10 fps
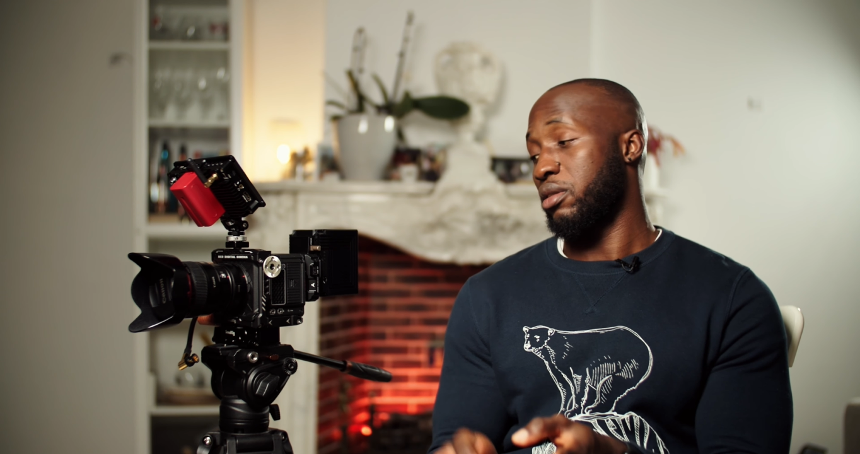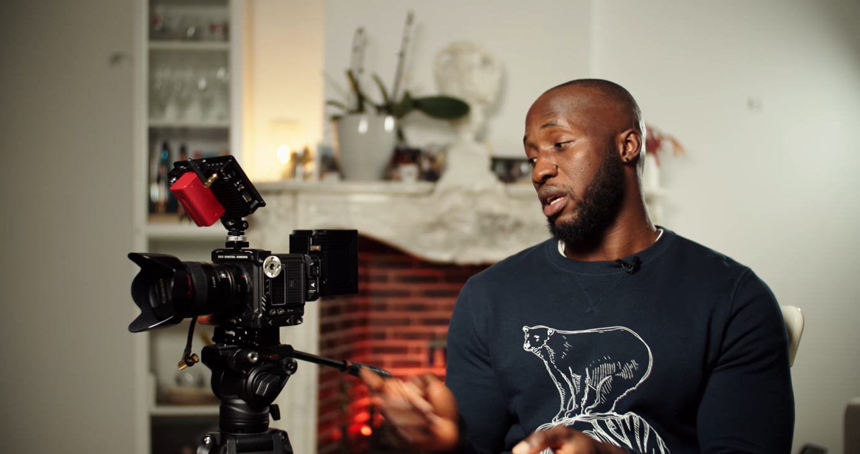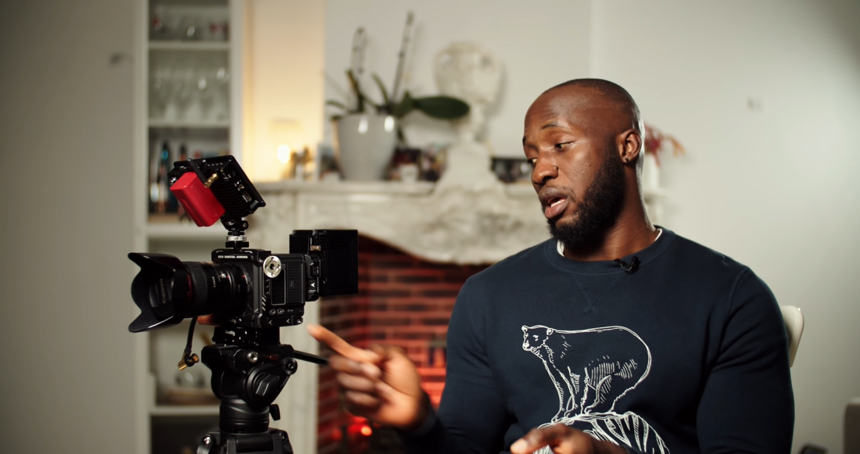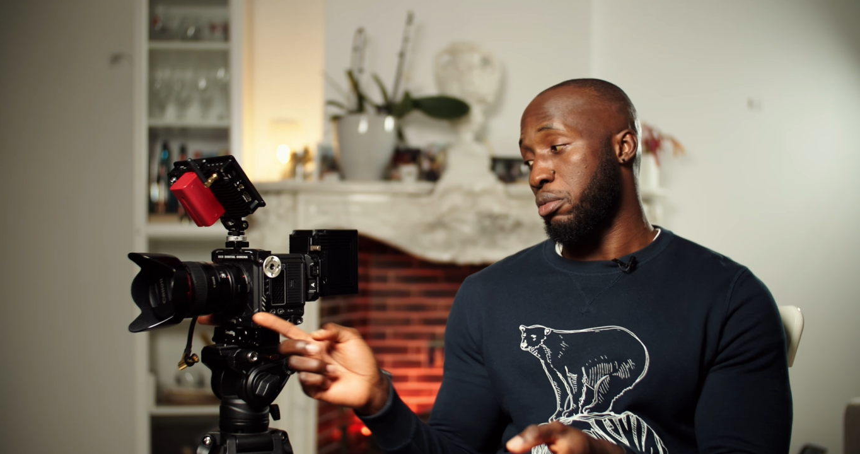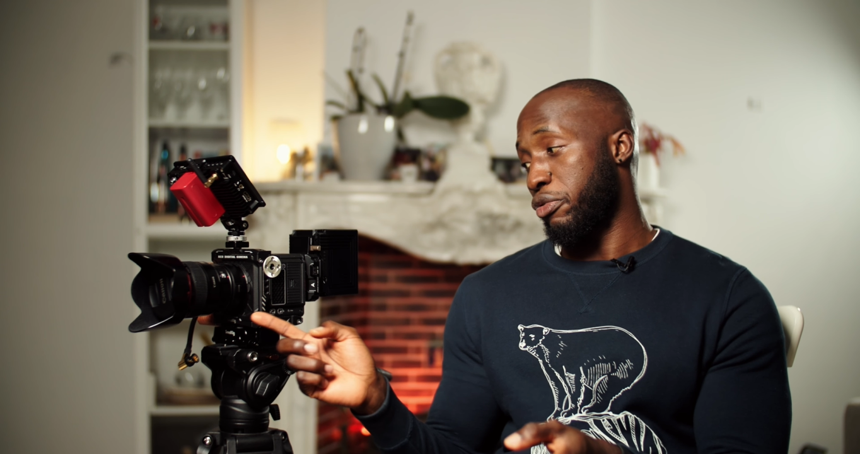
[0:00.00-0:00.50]
The
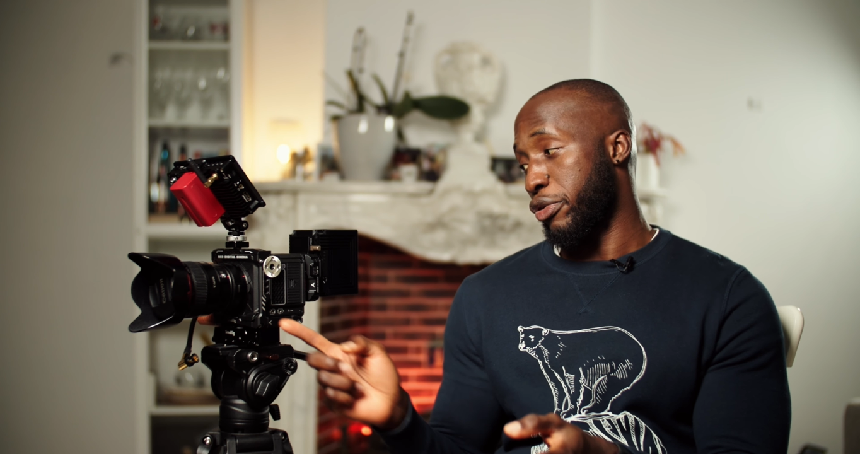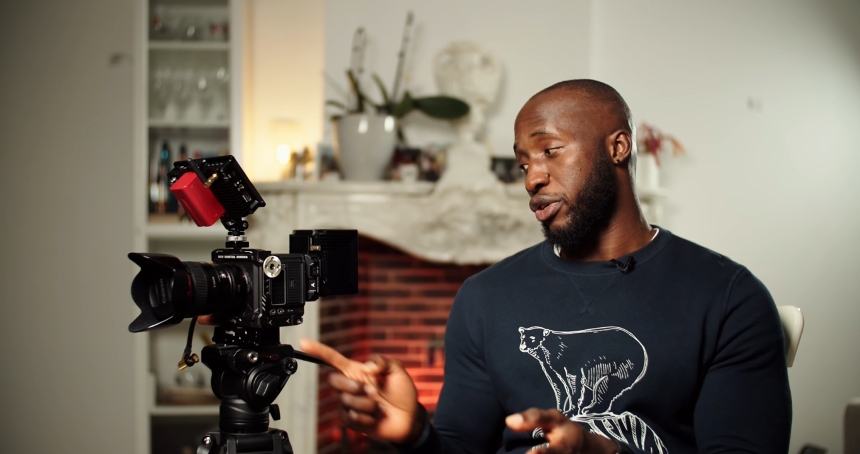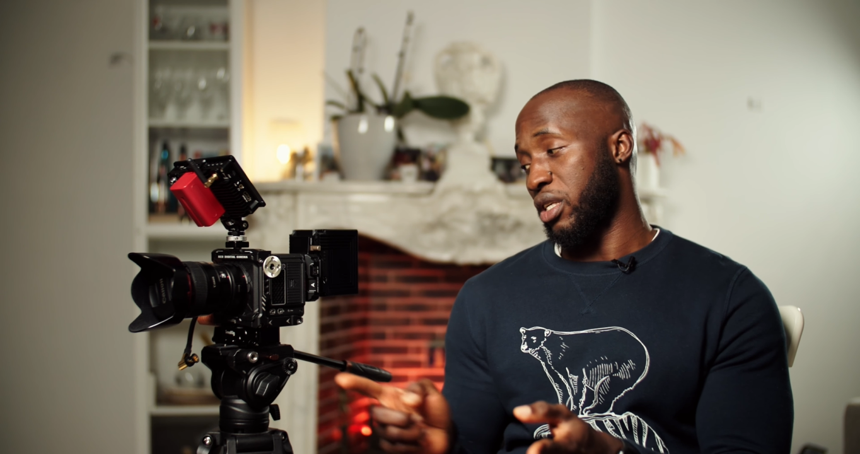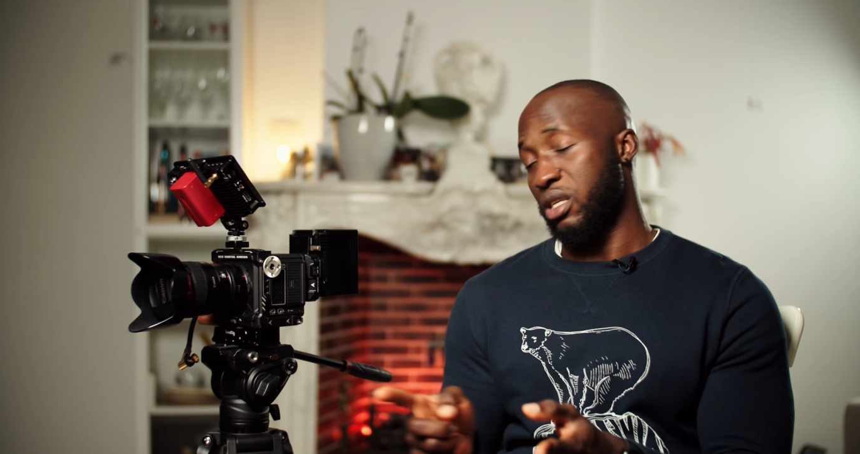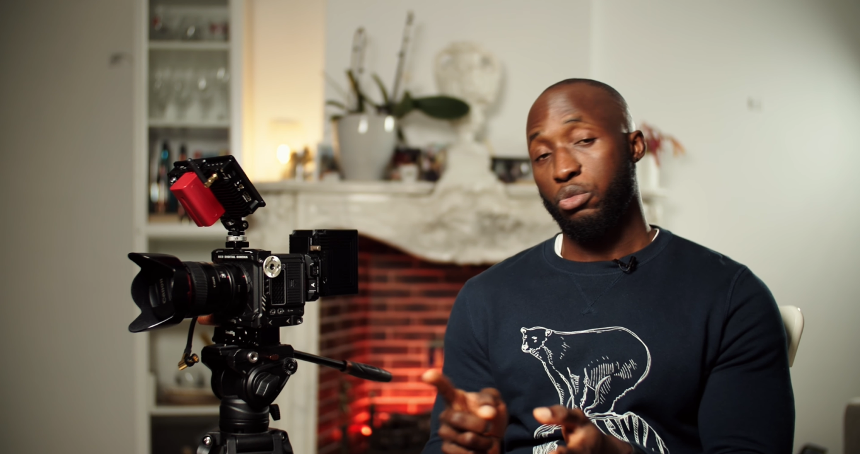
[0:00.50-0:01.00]
cable, for
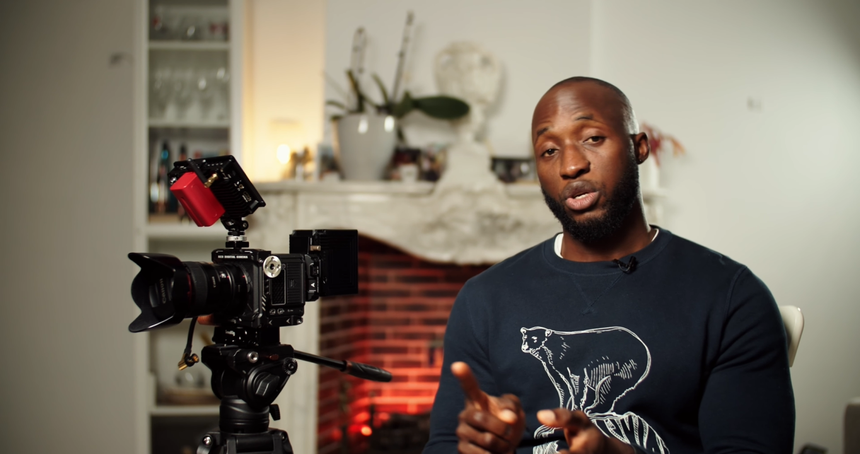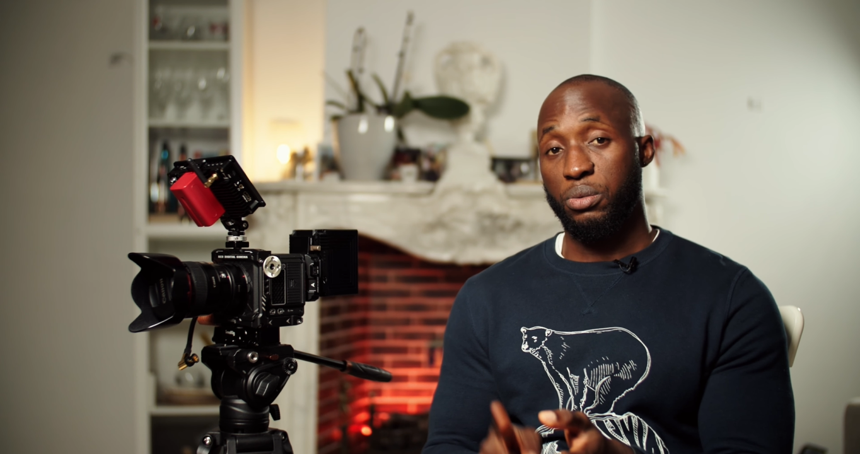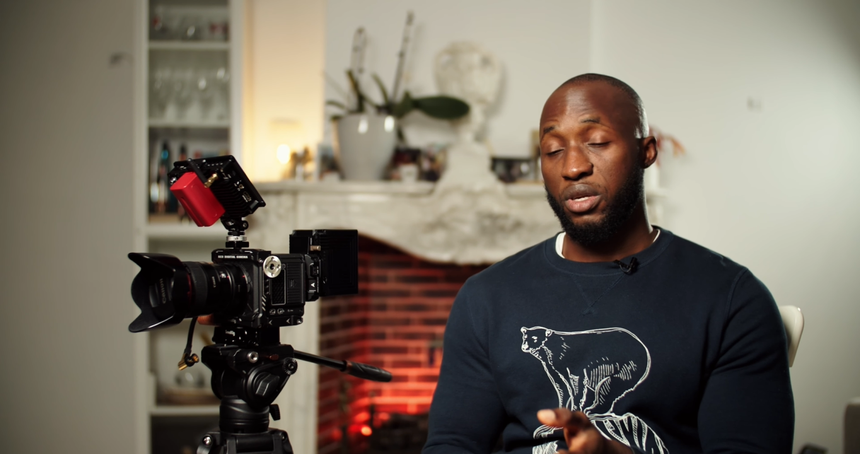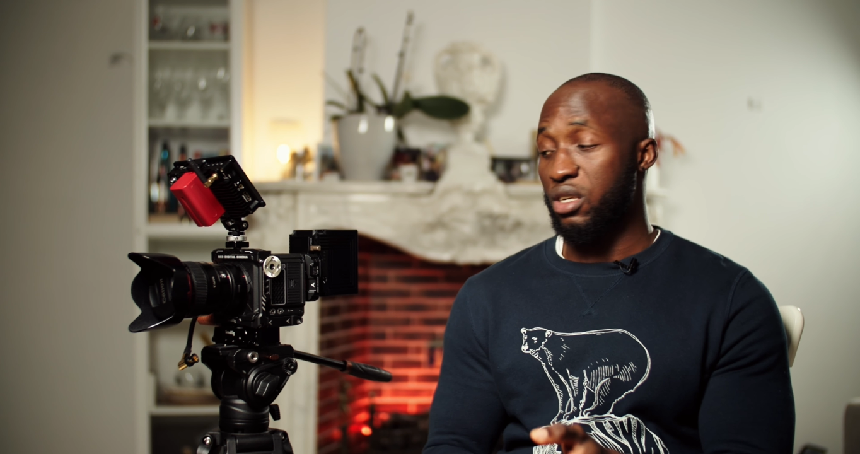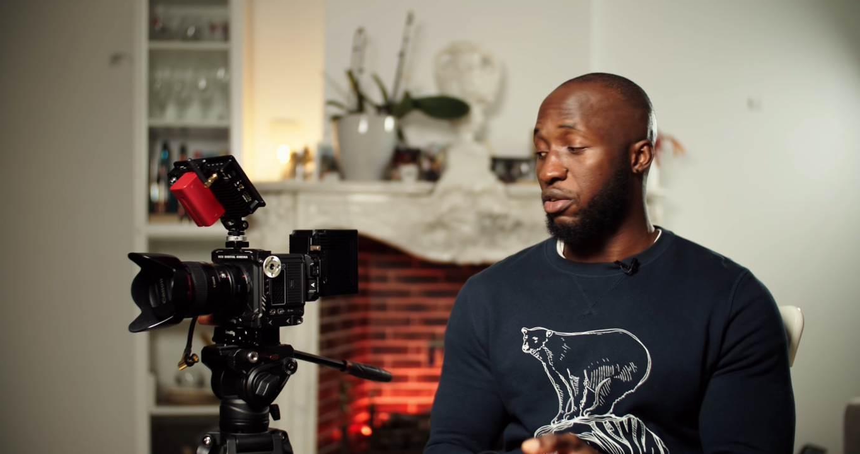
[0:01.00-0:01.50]
instance, is more
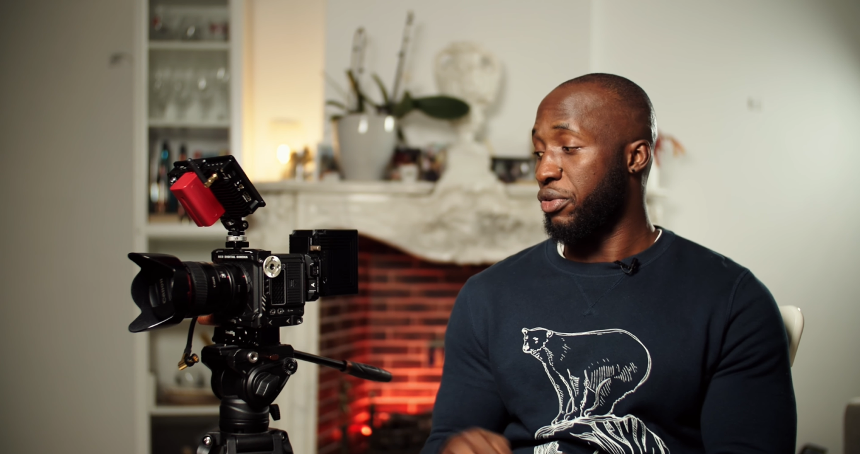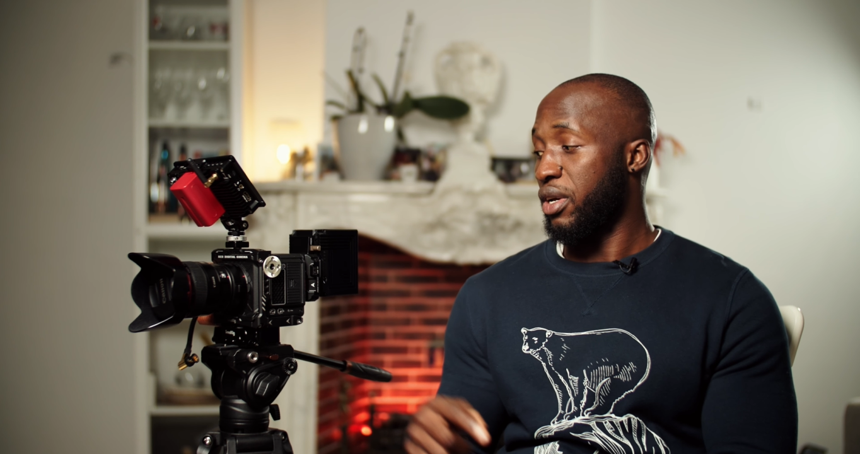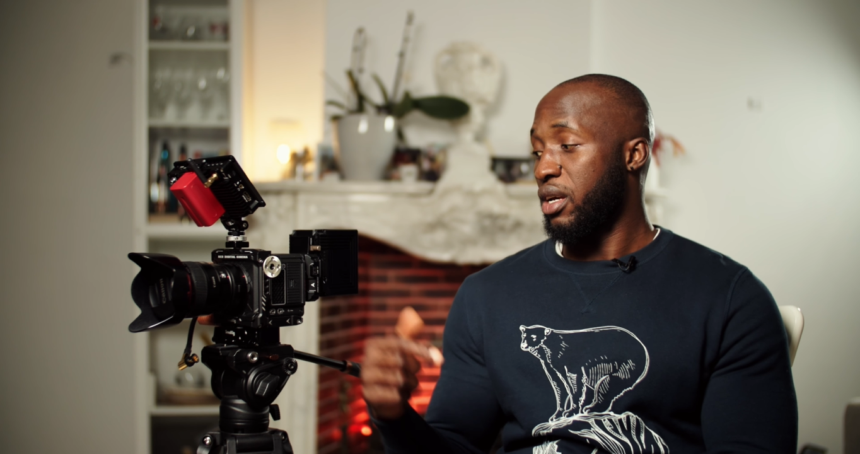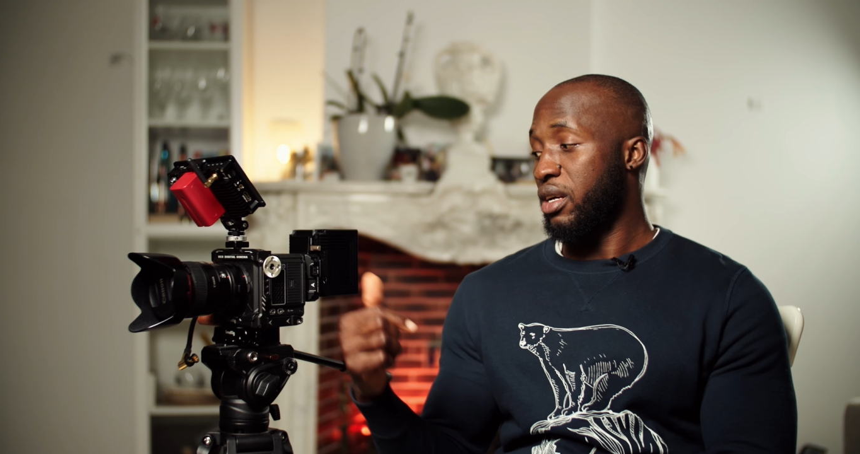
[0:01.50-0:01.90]
expensive.